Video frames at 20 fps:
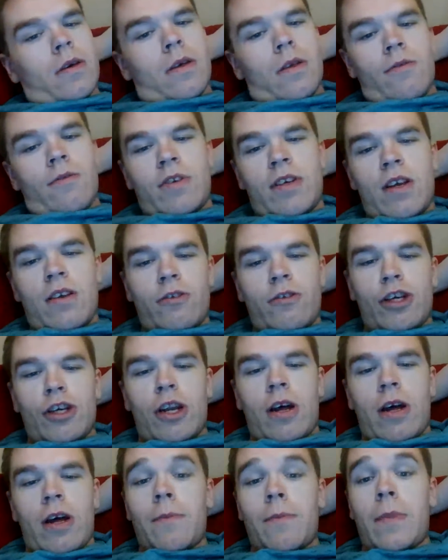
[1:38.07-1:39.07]
Return of
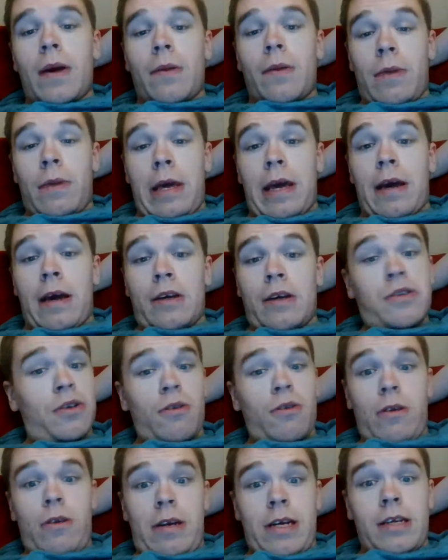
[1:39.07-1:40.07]
Jedi. But yeah, I
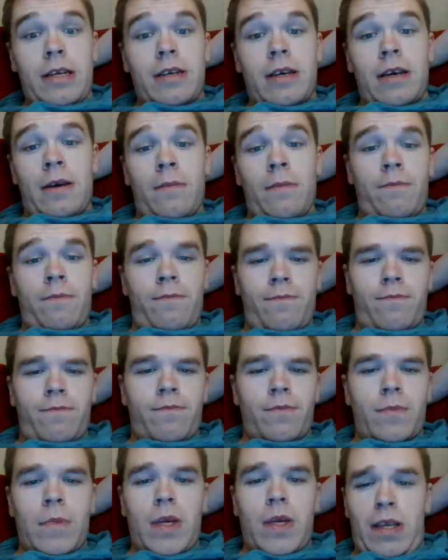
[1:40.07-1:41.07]
still liked it.
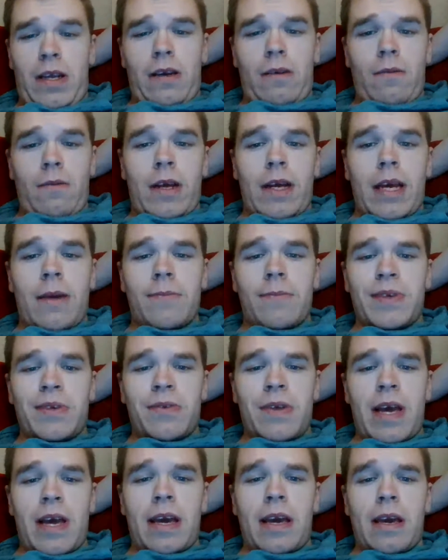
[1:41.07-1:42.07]
I don't like
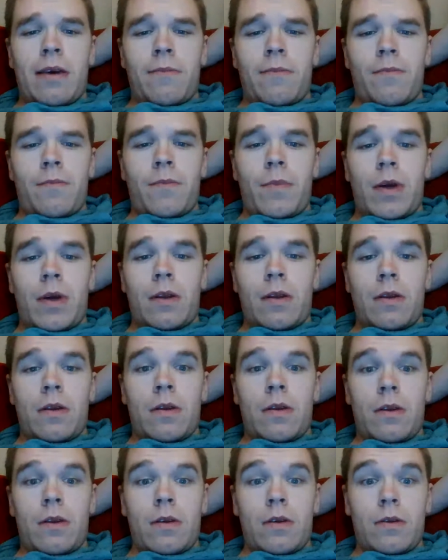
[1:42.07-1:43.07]
episode 8, but
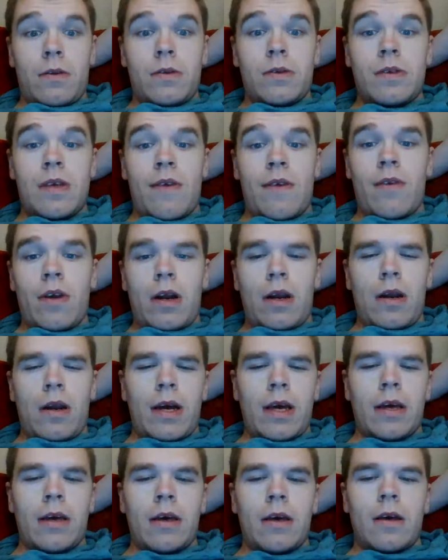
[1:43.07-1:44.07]
7 I
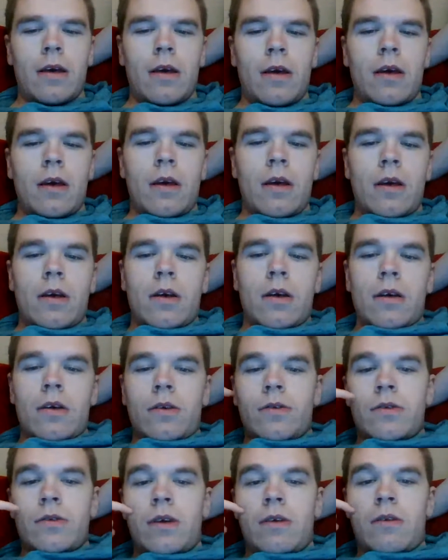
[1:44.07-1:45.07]
like.
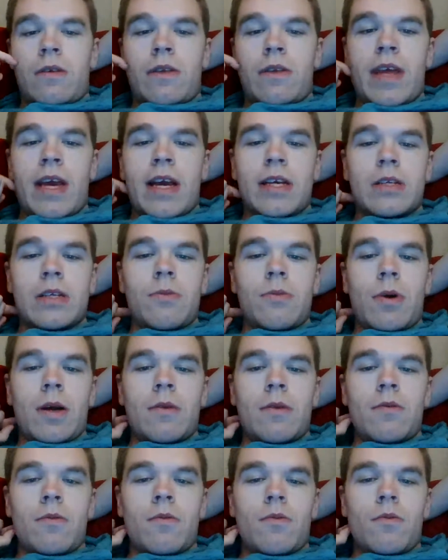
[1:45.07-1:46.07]
So the next
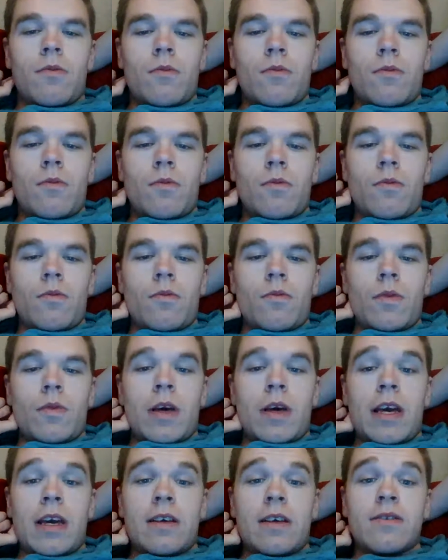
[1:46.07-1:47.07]
one
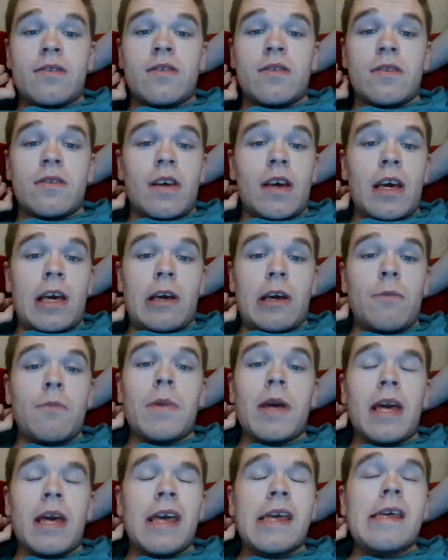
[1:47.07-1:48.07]
is. It could
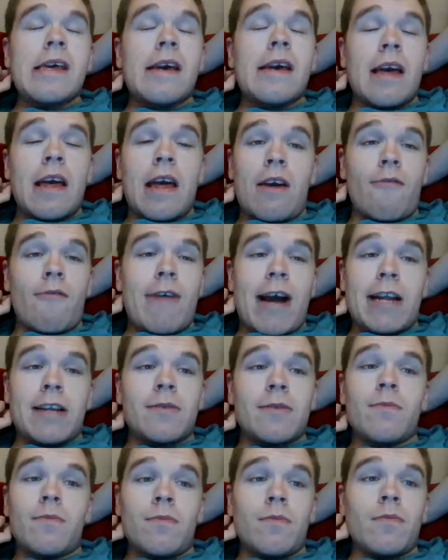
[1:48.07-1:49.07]
be a
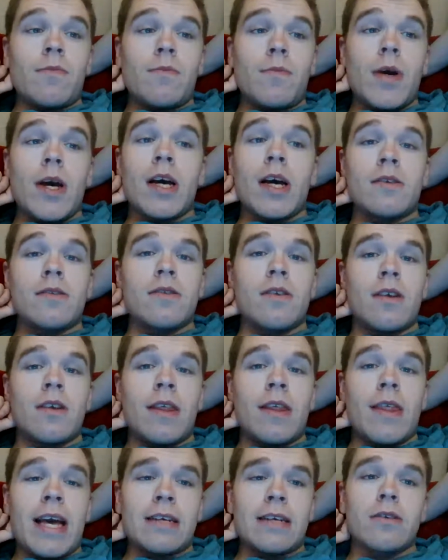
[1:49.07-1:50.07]
random person,
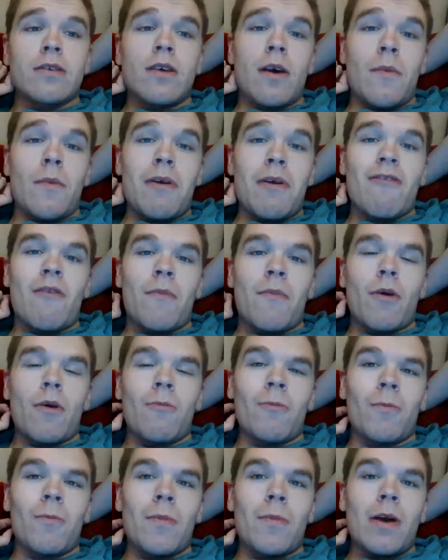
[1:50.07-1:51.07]
and that's a bit of a
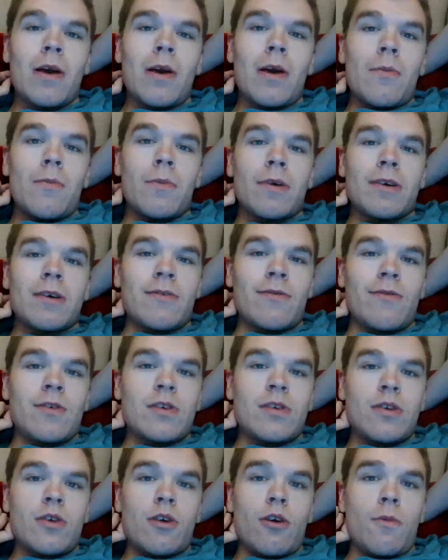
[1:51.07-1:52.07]
problem. Because if
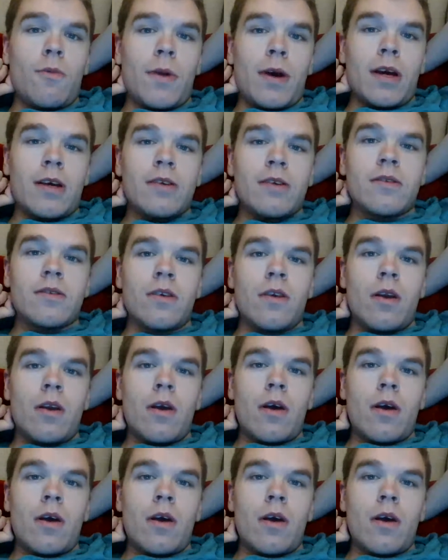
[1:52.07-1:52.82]
it's a new person